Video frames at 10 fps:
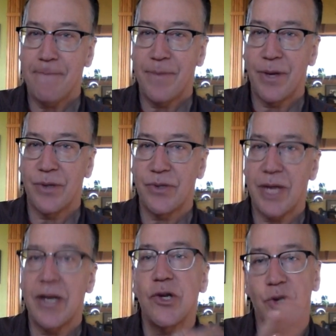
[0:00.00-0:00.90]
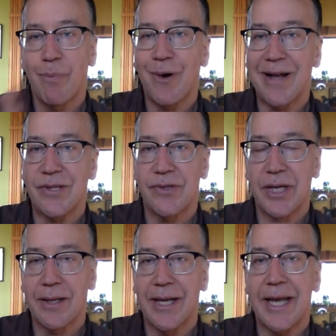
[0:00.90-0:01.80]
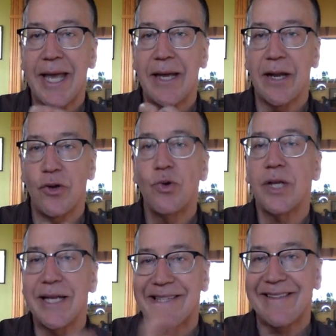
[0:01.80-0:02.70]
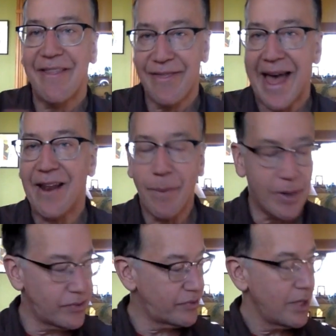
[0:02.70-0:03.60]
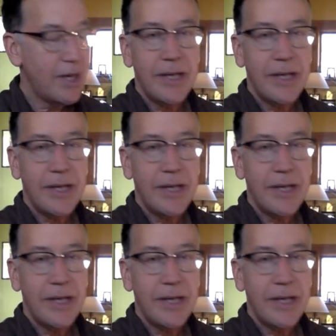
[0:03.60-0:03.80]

there's initial processing, like in a nucleus in the thalamus.